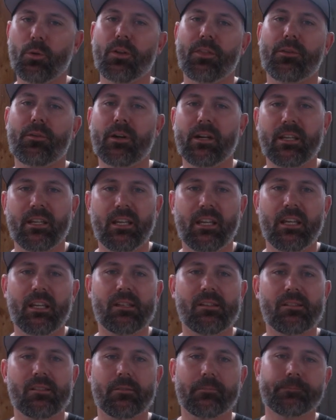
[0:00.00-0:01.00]
or 3
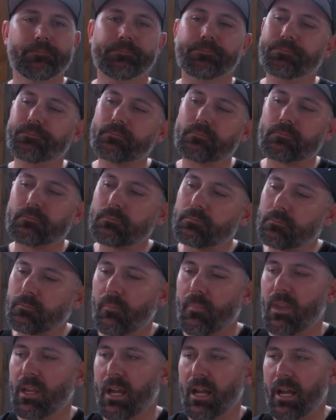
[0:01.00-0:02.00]
years
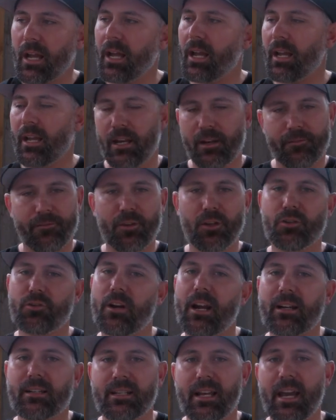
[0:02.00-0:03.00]
and a few
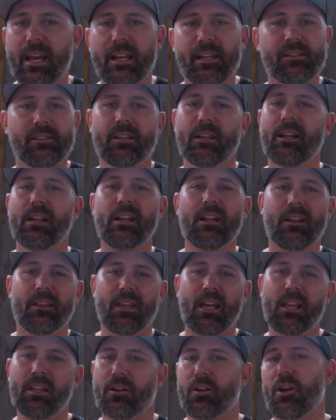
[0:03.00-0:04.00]
track days,
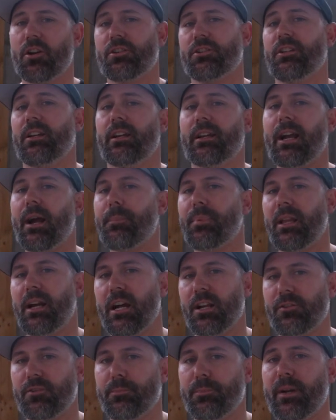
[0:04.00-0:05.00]
they only cost you a couple of
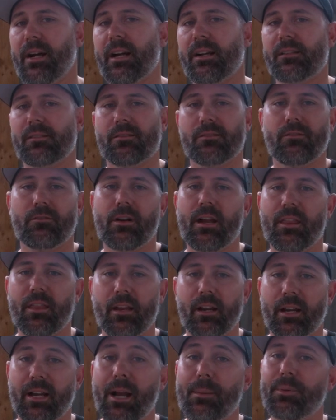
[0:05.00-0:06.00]
$100 rather
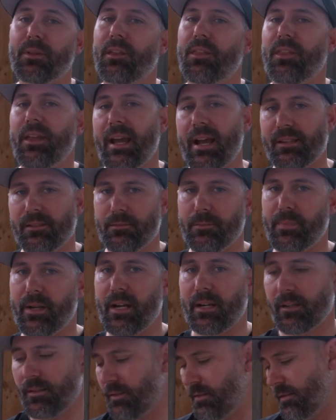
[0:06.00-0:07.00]
than a couple of
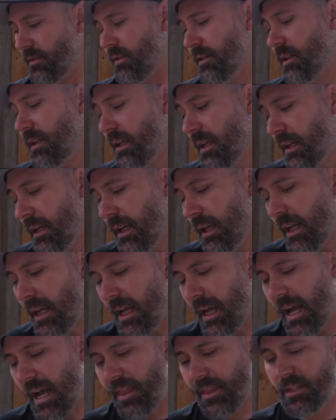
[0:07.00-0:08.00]
$1,000.
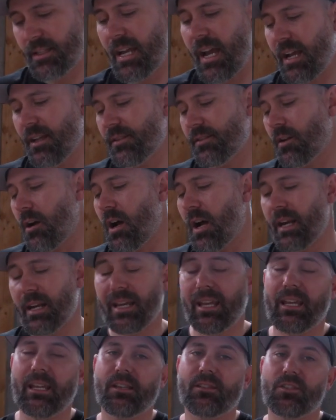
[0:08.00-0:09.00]
The downside
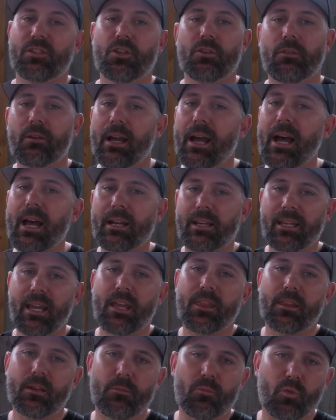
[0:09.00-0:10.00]
is you can't
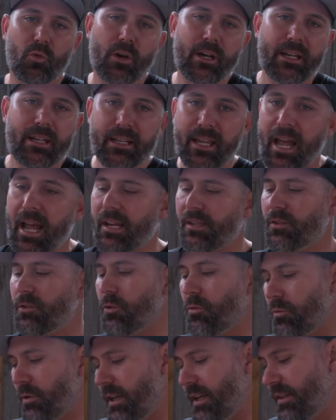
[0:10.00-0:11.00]
get them re-gassed
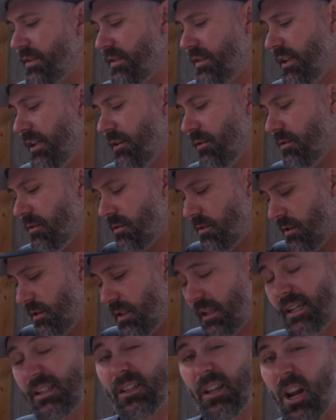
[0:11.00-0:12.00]
or resealed. At
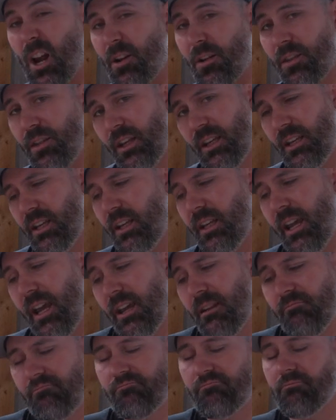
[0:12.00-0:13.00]
least I don't think you
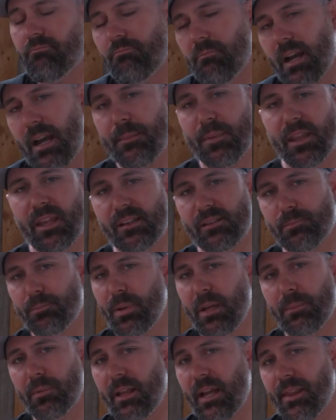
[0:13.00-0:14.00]
can. Maybe there's
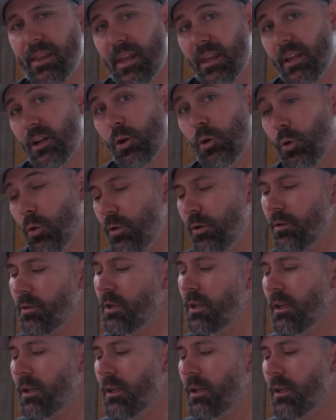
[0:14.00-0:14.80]
people out there that could.